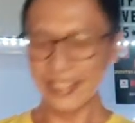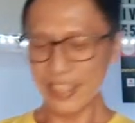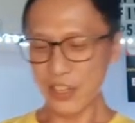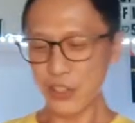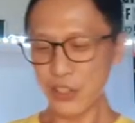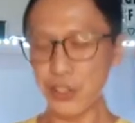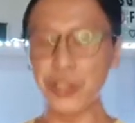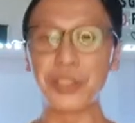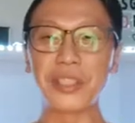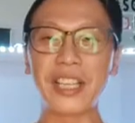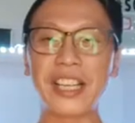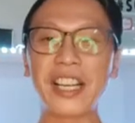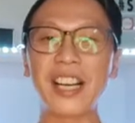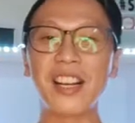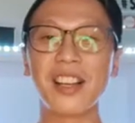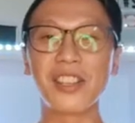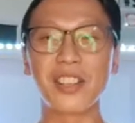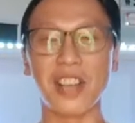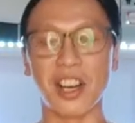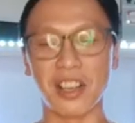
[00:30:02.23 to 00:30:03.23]
so they
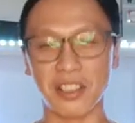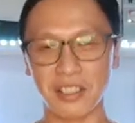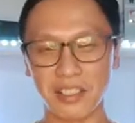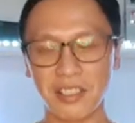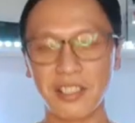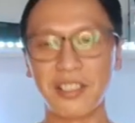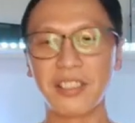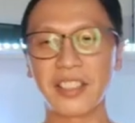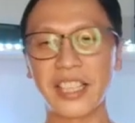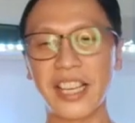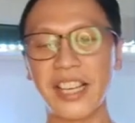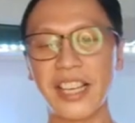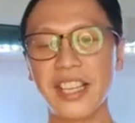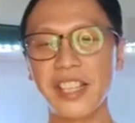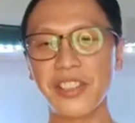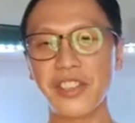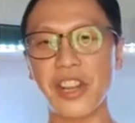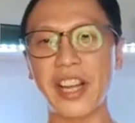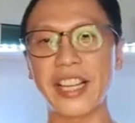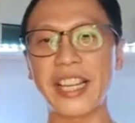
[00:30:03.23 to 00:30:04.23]
clear stock. Okay,
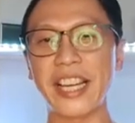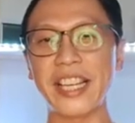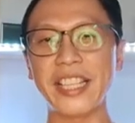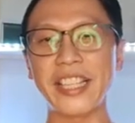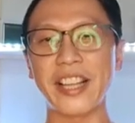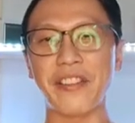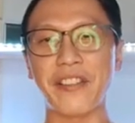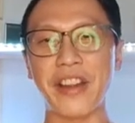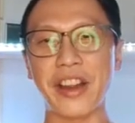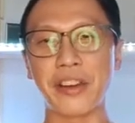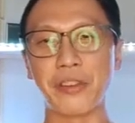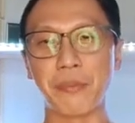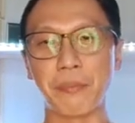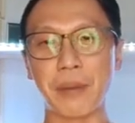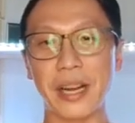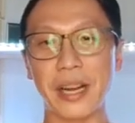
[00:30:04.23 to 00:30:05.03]
so I get this at a very good